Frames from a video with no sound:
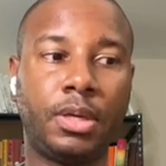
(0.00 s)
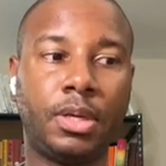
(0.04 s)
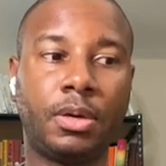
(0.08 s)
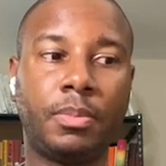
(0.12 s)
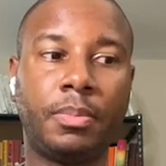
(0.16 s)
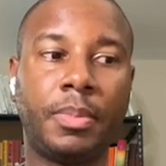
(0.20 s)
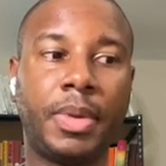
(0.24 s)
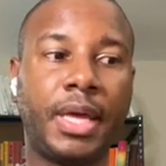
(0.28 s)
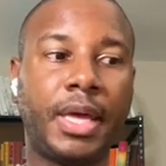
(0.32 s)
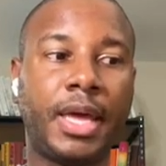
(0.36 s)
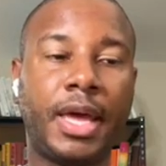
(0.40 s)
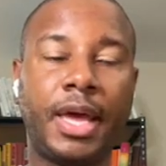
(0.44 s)

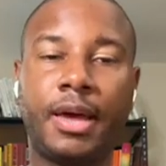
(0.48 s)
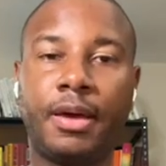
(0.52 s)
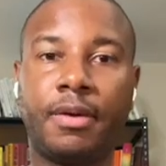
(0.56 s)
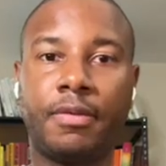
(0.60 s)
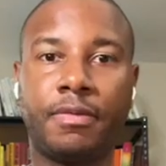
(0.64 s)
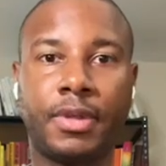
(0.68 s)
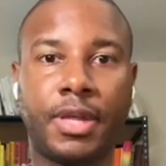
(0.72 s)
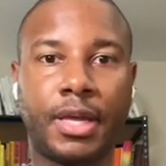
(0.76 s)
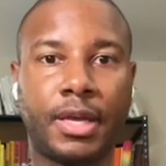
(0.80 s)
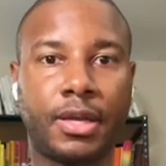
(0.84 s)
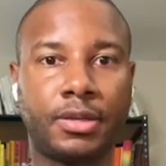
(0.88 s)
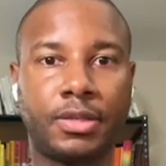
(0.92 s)
may
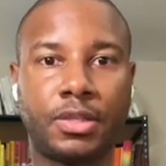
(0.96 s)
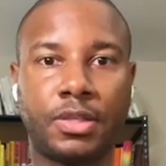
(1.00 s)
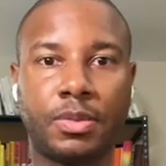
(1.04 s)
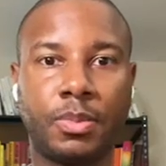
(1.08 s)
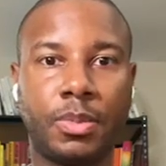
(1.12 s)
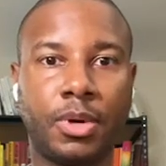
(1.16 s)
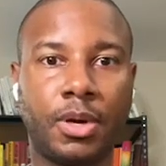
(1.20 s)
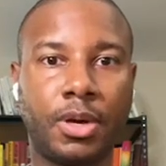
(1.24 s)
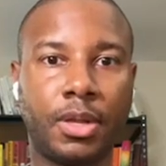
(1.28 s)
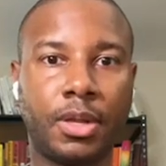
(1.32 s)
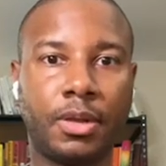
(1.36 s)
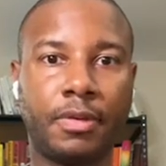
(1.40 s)
have like a
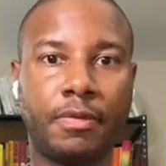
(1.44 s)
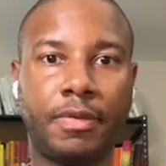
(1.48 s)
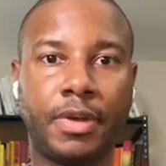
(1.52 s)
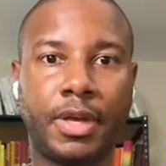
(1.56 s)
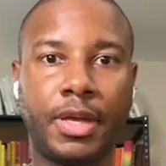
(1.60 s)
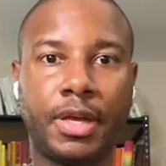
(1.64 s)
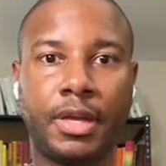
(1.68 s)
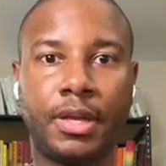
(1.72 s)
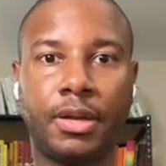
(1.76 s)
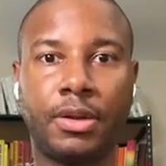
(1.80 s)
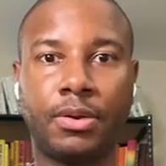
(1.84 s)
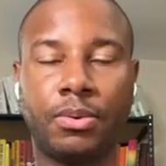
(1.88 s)
small
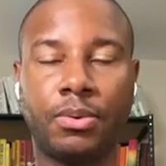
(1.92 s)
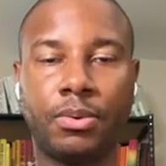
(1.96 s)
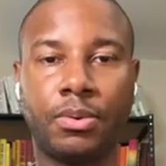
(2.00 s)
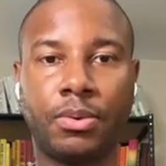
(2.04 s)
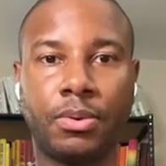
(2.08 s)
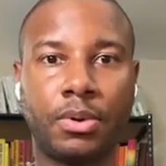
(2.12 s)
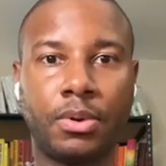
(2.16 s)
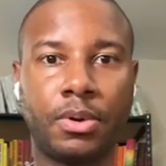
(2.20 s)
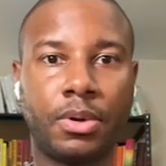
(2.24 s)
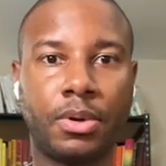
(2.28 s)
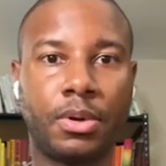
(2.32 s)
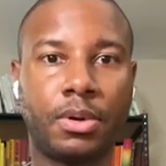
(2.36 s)
event,
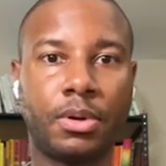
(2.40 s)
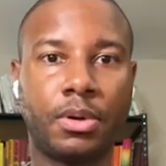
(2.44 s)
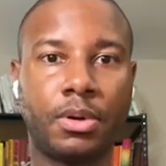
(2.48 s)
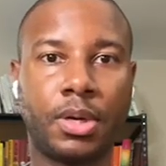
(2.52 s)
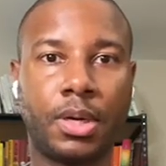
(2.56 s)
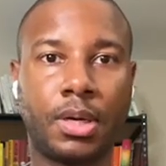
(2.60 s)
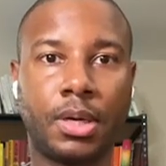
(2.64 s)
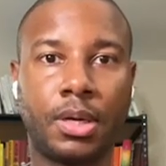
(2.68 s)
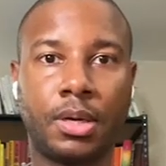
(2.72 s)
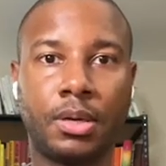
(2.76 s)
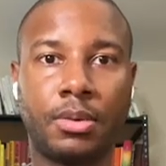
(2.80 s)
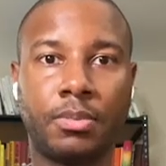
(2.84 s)
or
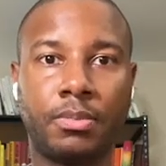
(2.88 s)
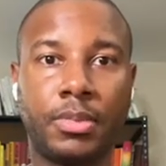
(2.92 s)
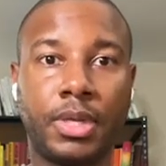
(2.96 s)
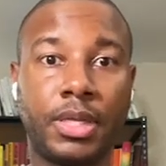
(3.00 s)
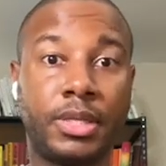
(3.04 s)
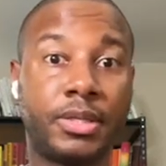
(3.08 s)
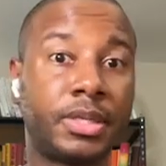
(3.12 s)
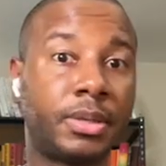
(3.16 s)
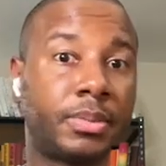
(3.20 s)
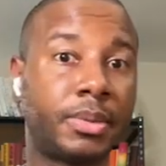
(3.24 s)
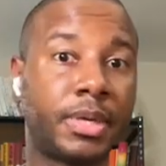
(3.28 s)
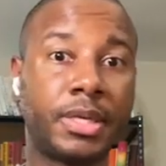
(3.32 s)

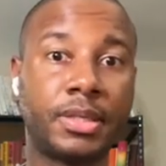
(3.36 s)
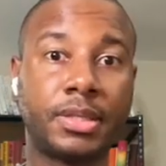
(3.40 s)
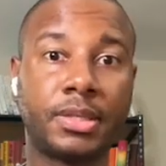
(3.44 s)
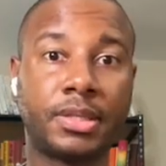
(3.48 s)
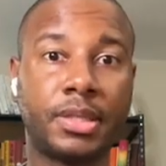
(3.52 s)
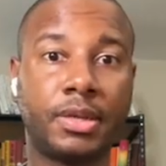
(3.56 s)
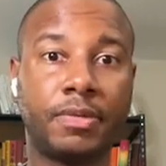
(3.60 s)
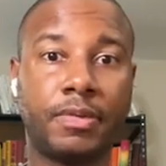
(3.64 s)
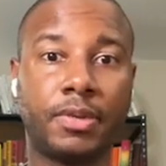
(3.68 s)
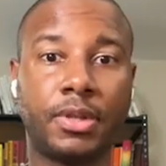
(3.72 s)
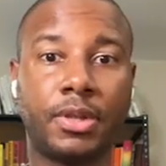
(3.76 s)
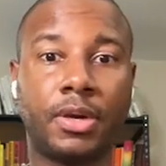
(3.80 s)
in some
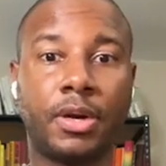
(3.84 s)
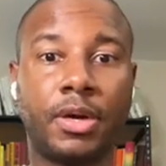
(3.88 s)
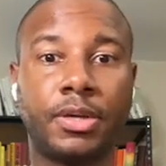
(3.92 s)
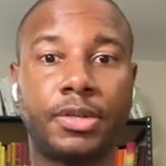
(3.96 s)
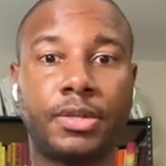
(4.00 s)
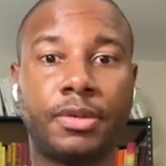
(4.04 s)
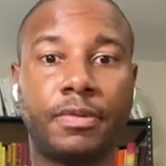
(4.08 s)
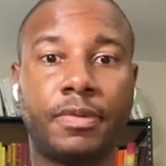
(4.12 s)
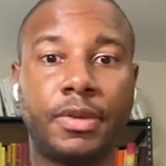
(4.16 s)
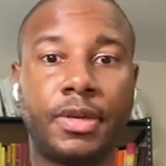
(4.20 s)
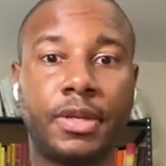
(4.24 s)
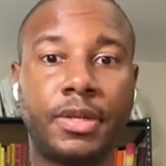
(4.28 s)
cases even
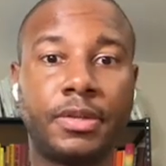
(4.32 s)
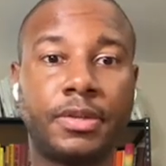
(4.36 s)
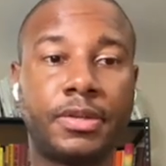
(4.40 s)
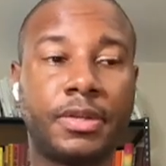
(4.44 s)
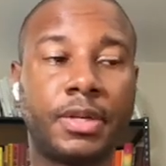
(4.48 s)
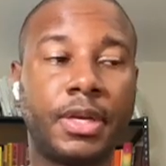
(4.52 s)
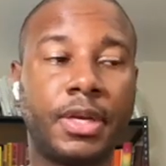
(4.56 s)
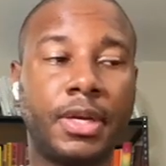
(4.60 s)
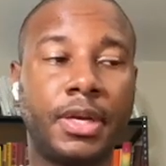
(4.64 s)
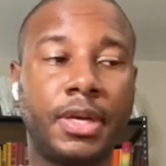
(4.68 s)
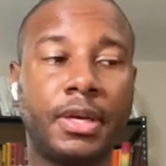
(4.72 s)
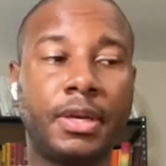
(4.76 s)
large events,